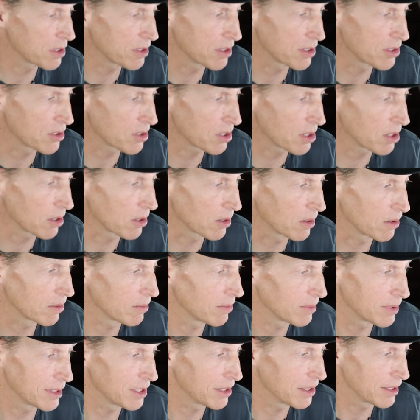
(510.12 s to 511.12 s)
was sincere
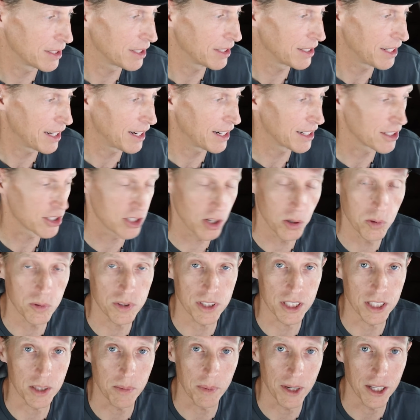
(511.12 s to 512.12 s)
in that I
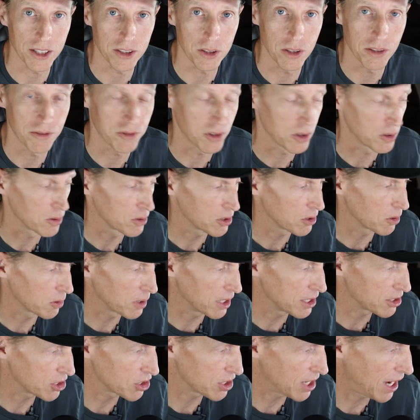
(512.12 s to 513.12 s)
don't think about UFOs, so
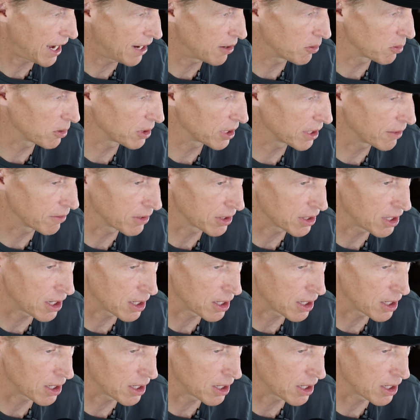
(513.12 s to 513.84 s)
he just hadn't really even